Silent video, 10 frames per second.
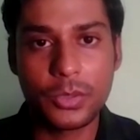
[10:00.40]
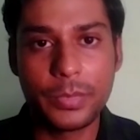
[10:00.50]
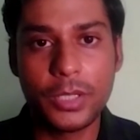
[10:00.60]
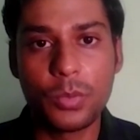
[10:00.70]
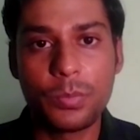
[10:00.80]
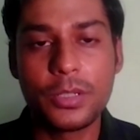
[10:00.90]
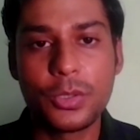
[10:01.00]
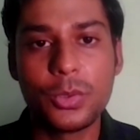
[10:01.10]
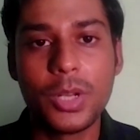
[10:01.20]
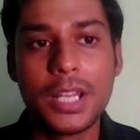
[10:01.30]
you know, be
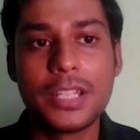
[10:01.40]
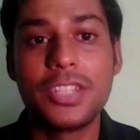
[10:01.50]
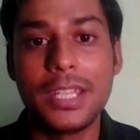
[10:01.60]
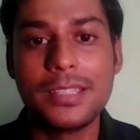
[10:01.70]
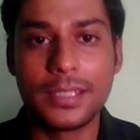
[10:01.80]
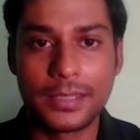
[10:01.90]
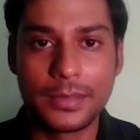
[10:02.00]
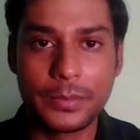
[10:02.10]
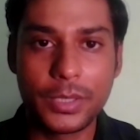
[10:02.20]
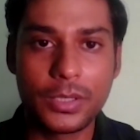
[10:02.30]
open to
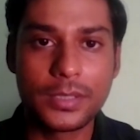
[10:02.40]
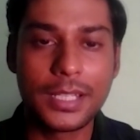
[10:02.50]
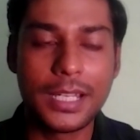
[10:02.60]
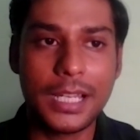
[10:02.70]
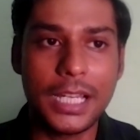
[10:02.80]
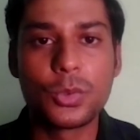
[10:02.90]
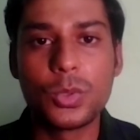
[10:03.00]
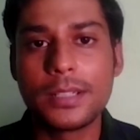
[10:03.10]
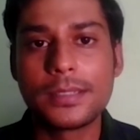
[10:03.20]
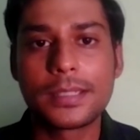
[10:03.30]
changes, because
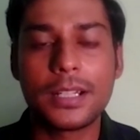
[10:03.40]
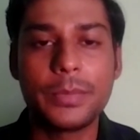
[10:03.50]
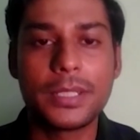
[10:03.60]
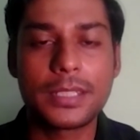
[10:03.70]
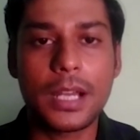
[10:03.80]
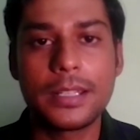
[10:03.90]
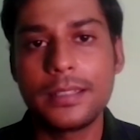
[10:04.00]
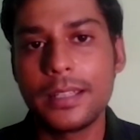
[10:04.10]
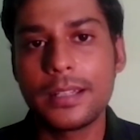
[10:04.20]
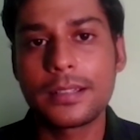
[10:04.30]
students coming,
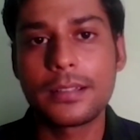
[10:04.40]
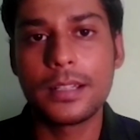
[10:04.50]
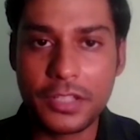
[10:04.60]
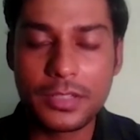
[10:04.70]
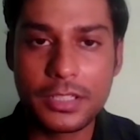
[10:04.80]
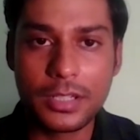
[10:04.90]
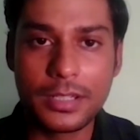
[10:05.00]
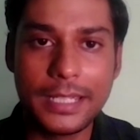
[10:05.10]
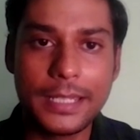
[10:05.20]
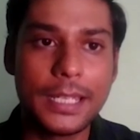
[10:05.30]
starting their professional
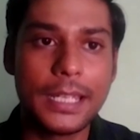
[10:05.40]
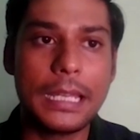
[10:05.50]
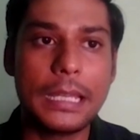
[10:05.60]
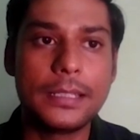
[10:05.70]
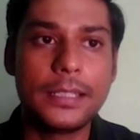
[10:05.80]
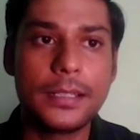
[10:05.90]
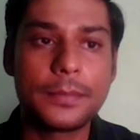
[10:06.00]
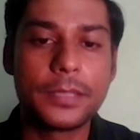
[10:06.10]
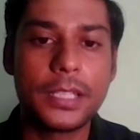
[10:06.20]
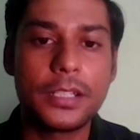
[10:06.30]
journey, and
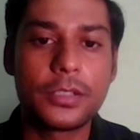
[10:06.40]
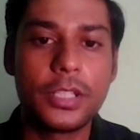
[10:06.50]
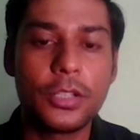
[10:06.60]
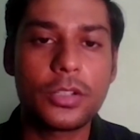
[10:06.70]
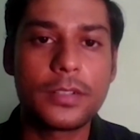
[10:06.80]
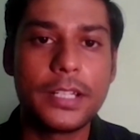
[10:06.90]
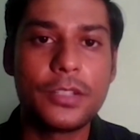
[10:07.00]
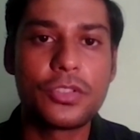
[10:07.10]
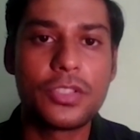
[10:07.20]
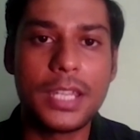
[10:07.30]
they're not
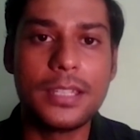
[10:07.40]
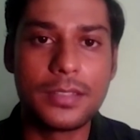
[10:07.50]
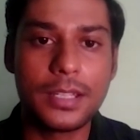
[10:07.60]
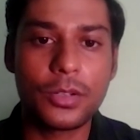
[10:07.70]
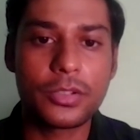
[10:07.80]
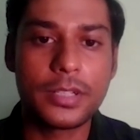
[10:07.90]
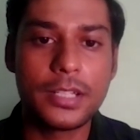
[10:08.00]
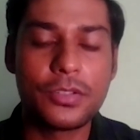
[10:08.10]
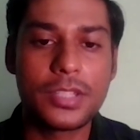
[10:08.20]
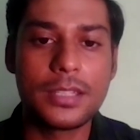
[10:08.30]
ready to change. They're not
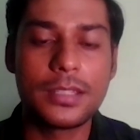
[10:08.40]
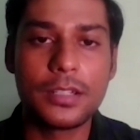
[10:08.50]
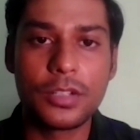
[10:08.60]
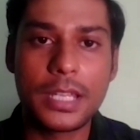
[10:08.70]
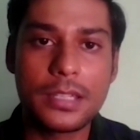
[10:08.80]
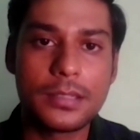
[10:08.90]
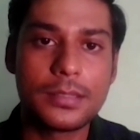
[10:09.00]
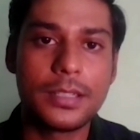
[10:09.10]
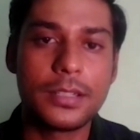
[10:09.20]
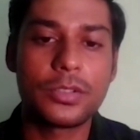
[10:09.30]
ready to change their
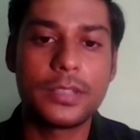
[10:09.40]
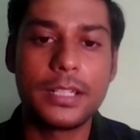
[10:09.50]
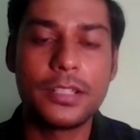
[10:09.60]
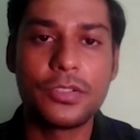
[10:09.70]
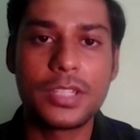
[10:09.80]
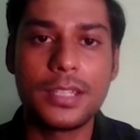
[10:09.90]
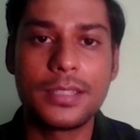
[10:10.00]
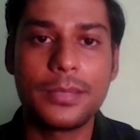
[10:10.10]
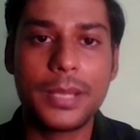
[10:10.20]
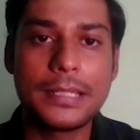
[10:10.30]
locations. They're not ready to
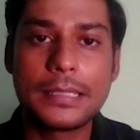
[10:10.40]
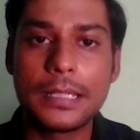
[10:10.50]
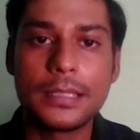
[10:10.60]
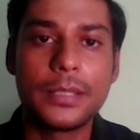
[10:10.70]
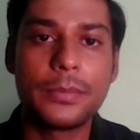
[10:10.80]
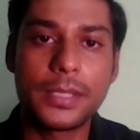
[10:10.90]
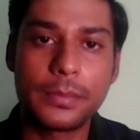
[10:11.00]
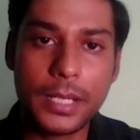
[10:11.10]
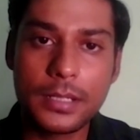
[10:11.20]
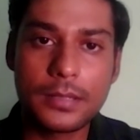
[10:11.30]
change their mindset, their
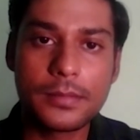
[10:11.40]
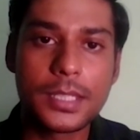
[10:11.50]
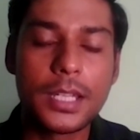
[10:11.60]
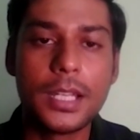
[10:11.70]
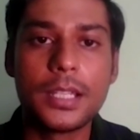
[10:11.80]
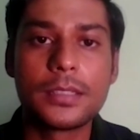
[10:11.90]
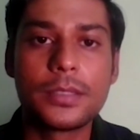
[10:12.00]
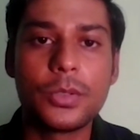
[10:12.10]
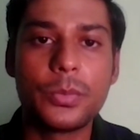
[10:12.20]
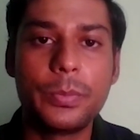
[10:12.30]
perspectives.
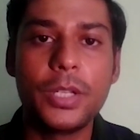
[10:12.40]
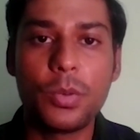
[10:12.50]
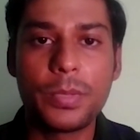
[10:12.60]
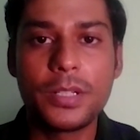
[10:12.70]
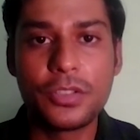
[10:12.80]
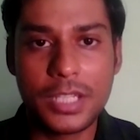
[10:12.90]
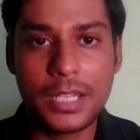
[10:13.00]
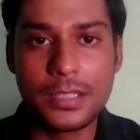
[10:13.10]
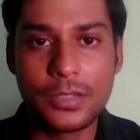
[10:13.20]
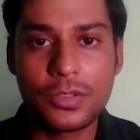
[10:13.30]
So be open to
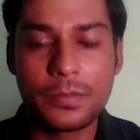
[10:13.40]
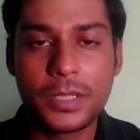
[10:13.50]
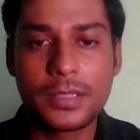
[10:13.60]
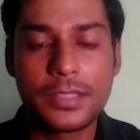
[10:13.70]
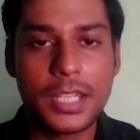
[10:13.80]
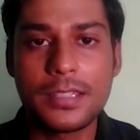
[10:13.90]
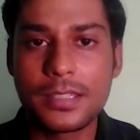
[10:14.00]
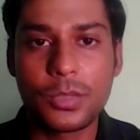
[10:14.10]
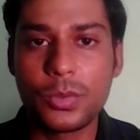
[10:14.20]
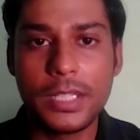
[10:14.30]
change, you know, because change
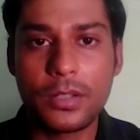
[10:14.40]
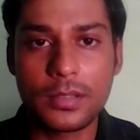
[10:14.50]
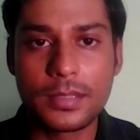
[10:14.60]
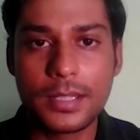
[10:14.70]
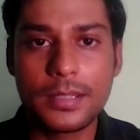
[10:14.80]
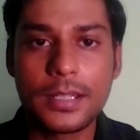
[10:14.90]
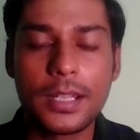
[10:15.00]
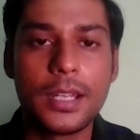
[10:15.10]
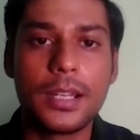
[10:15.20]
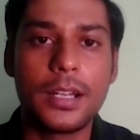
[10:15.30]
is the only constant.